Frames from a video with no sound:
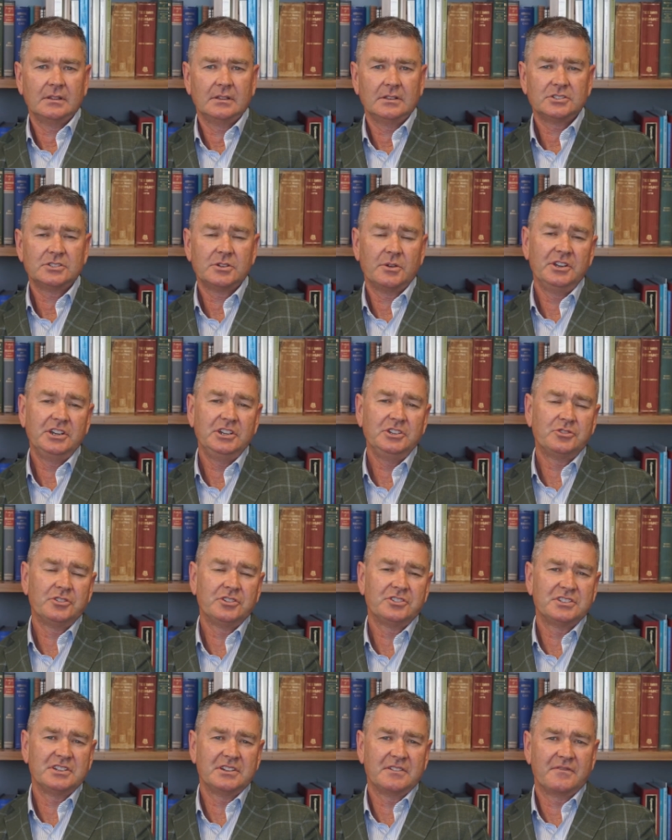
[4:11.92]
So an
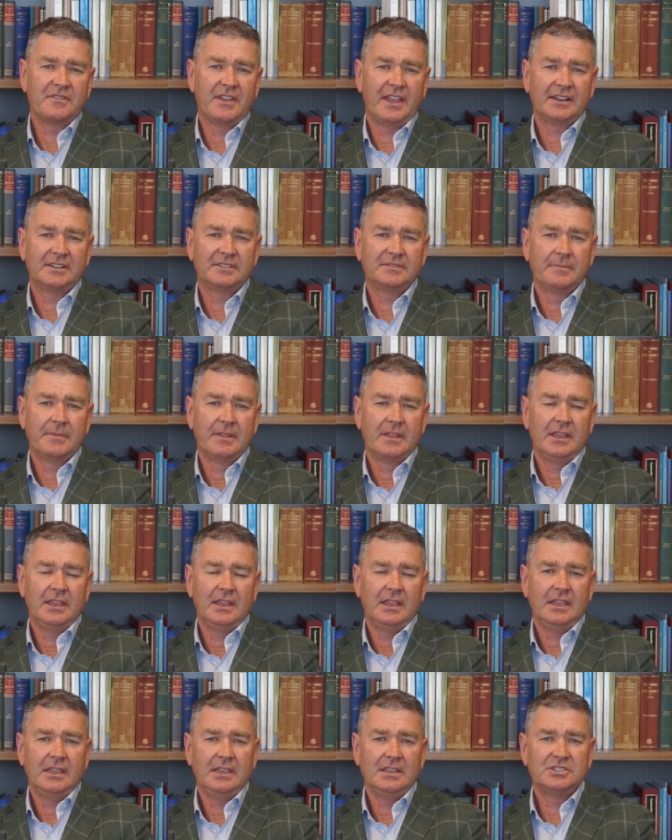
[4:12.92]
interesting fact
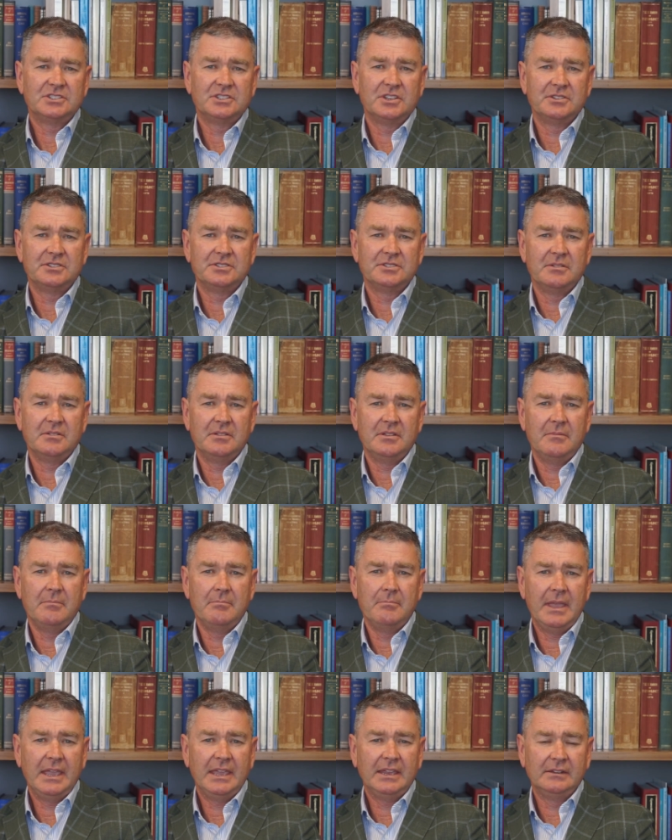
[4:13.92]
is that
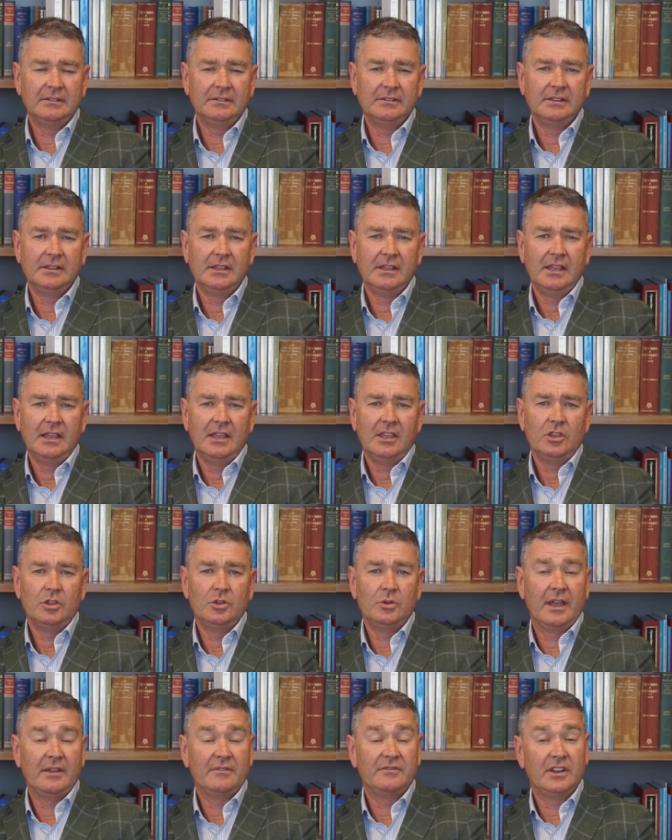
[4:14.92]
men
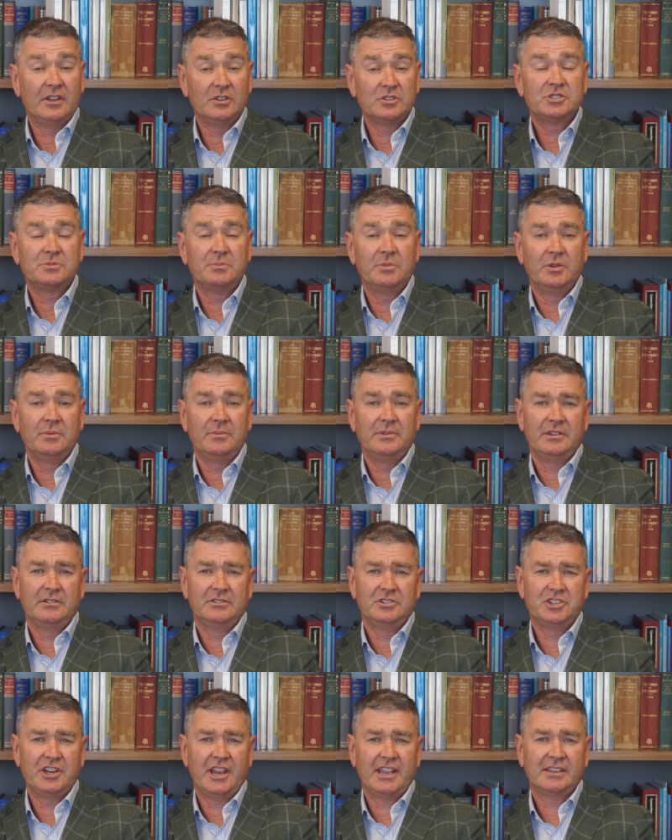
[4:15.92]
who have no sperm in their
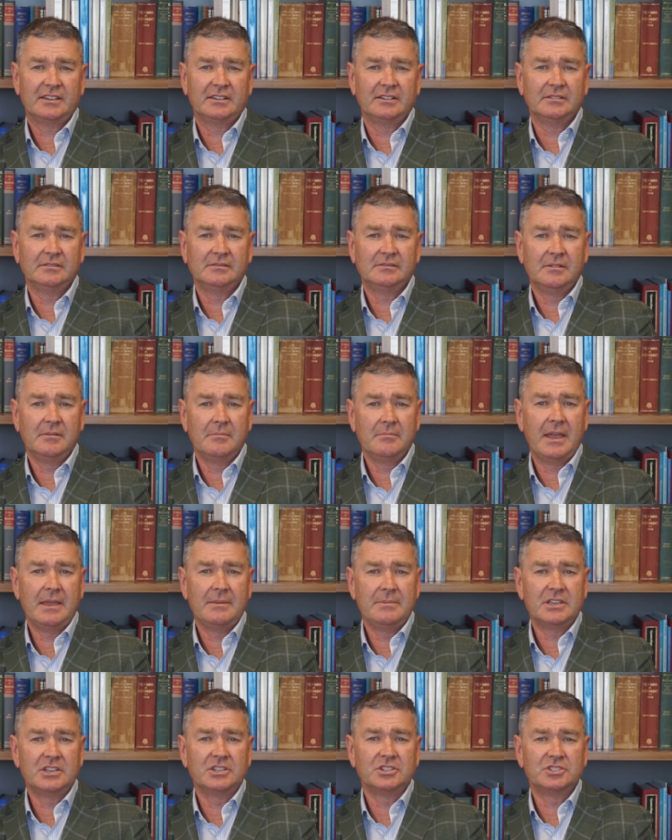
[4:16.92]
ejaculate may
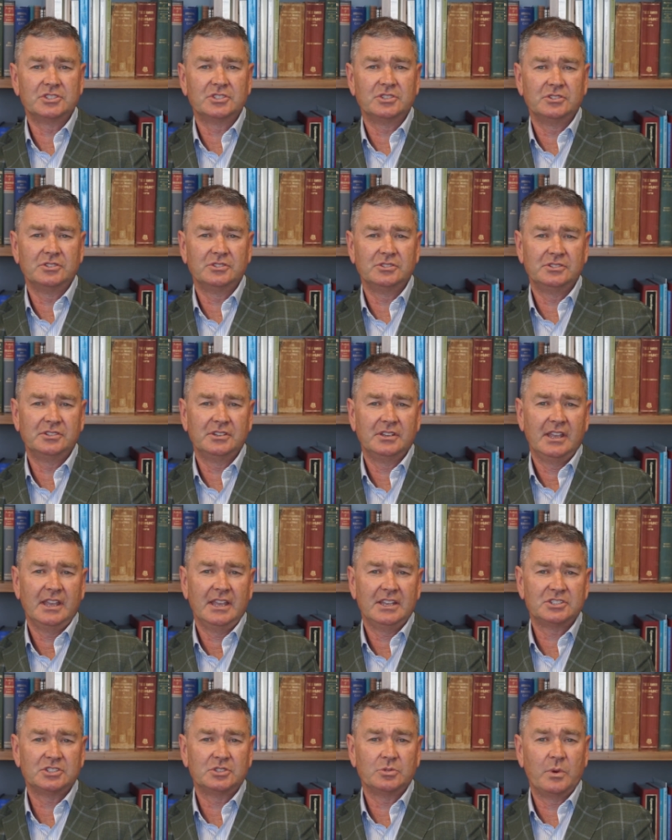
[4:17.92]
be concerned
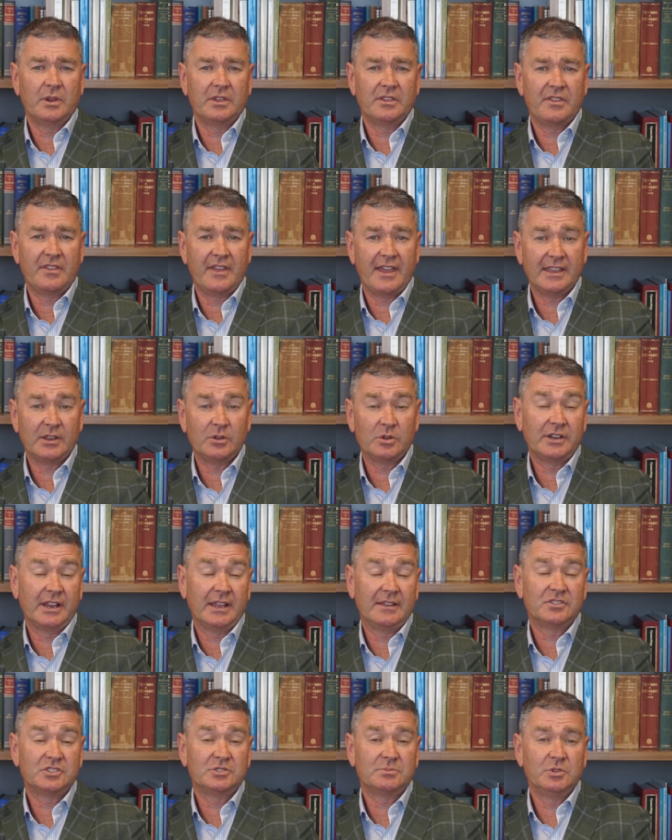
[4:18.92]
as to whether they could
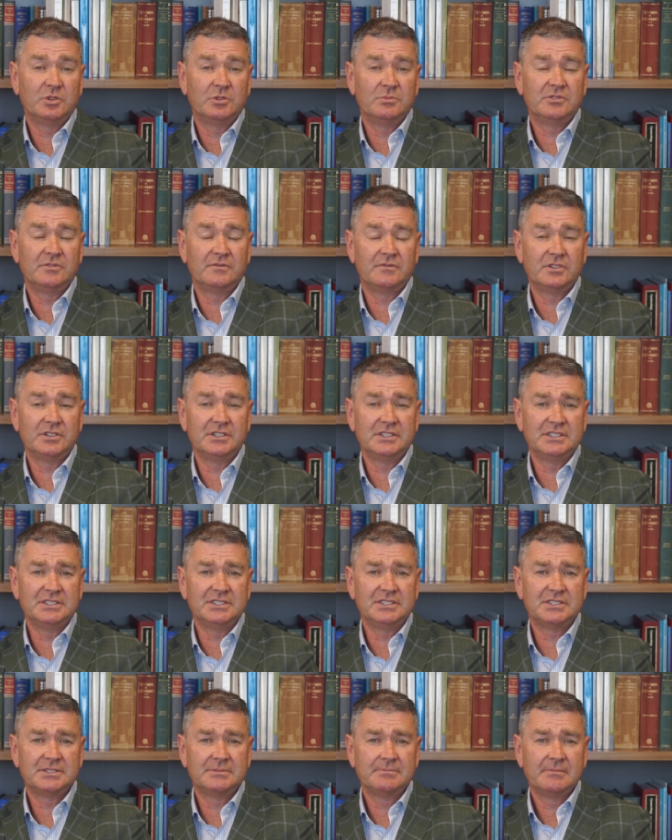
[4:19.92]
have sperm to
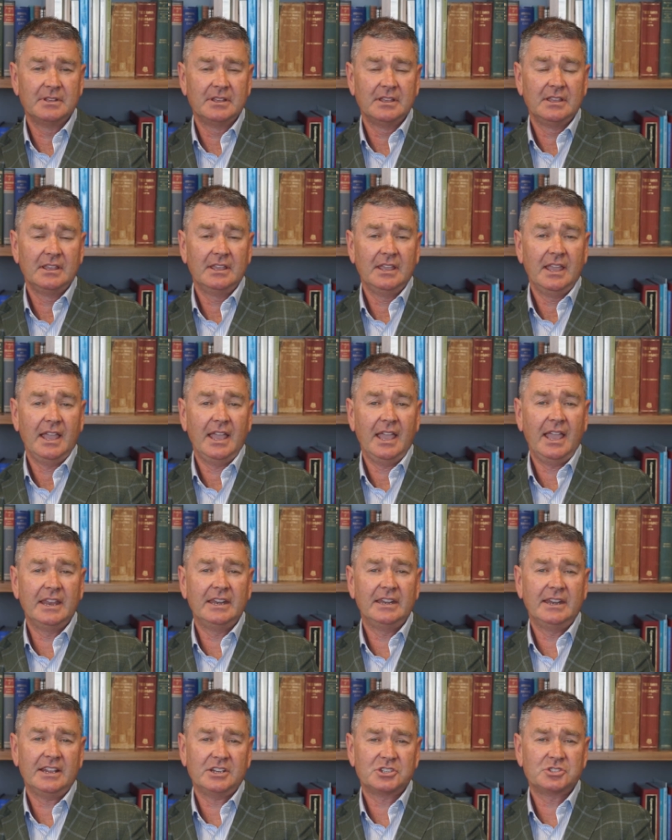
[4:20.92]
freeze. And
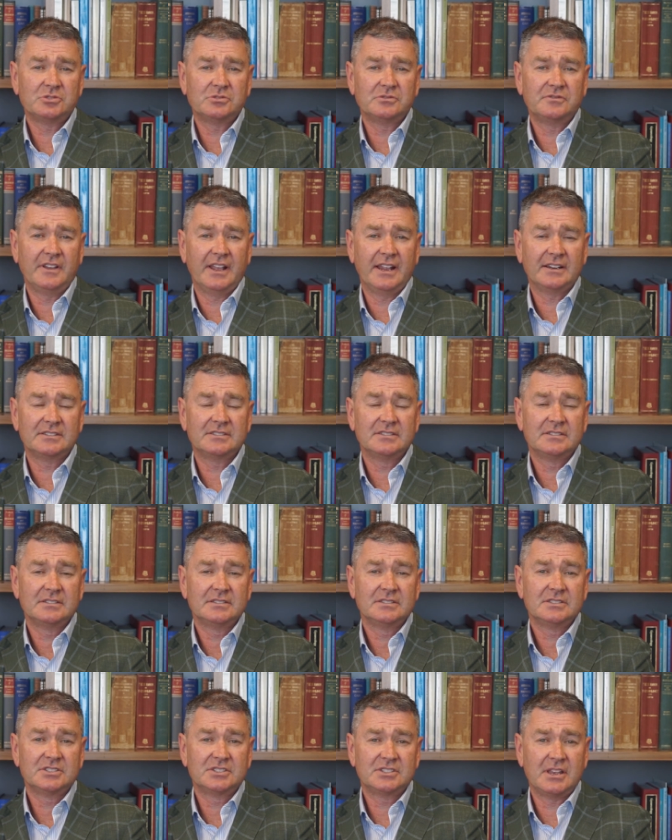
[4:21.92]
in actual fact,
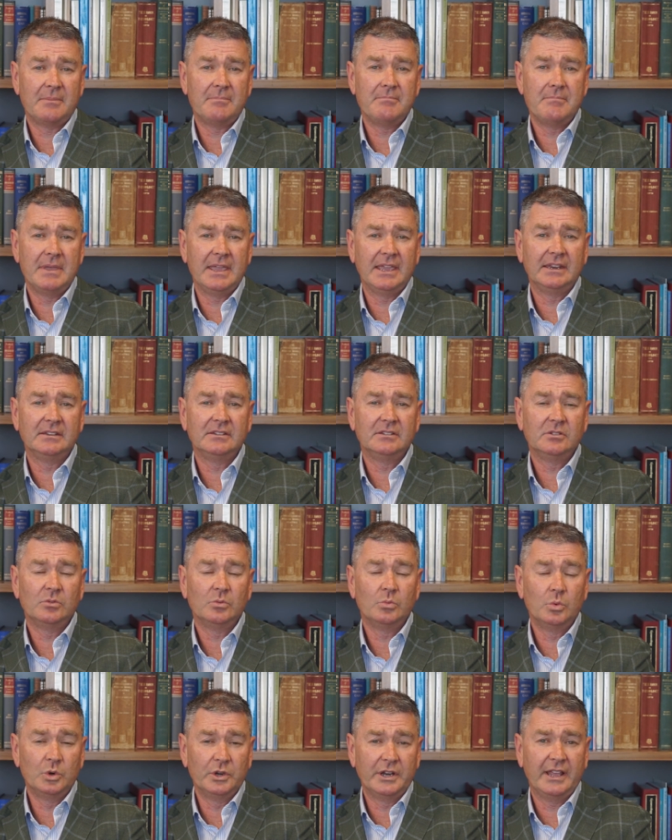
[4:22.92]
some men
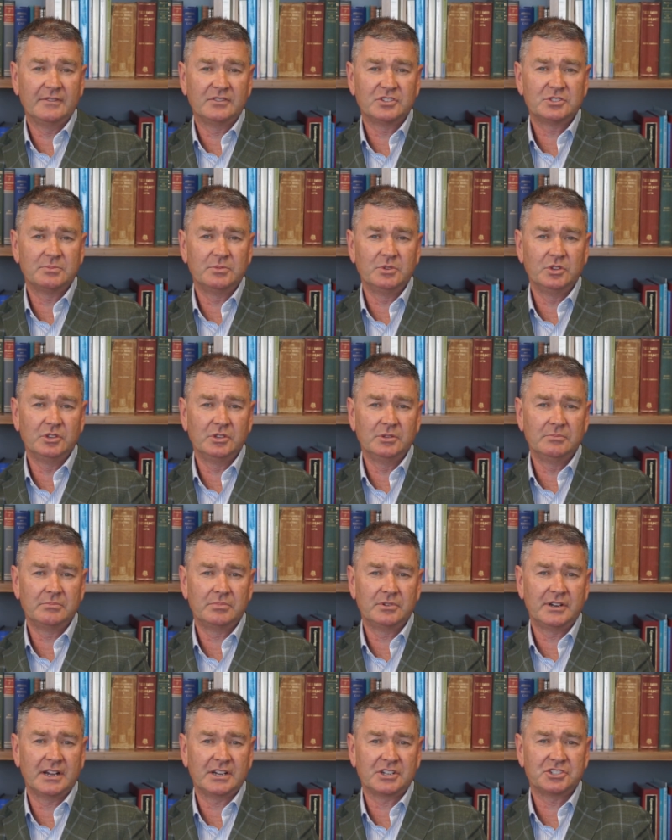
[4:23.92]
would have sperm
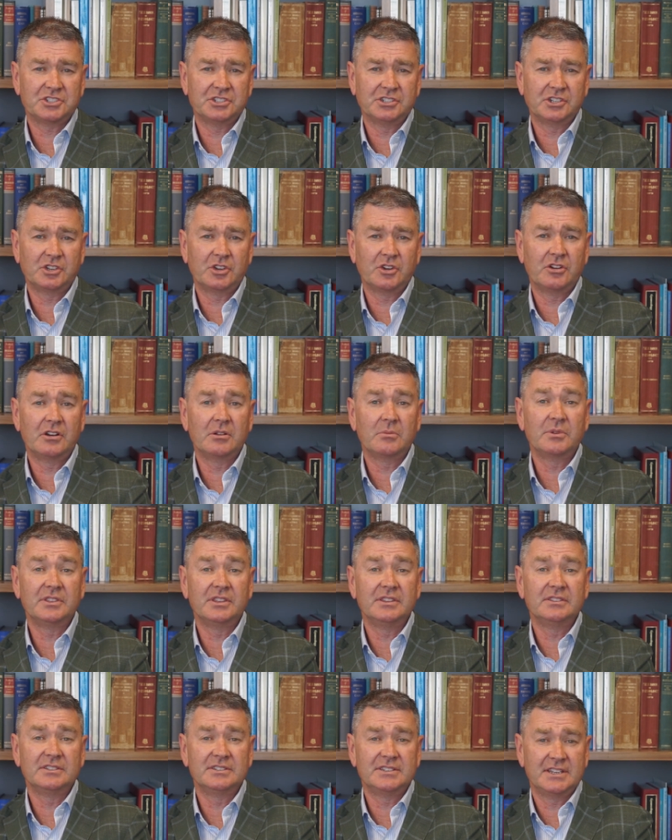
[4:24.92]
production occurring
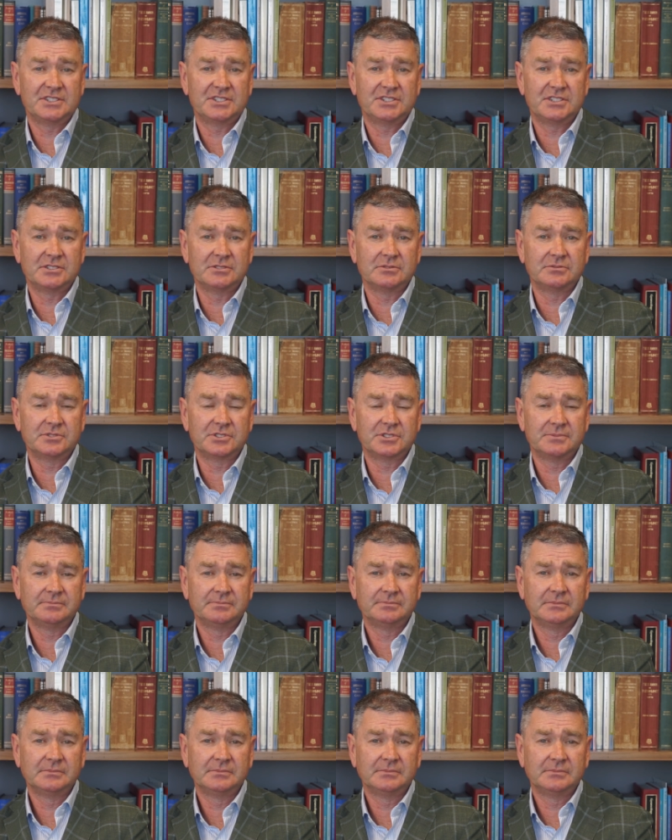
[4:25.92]
within the testicles.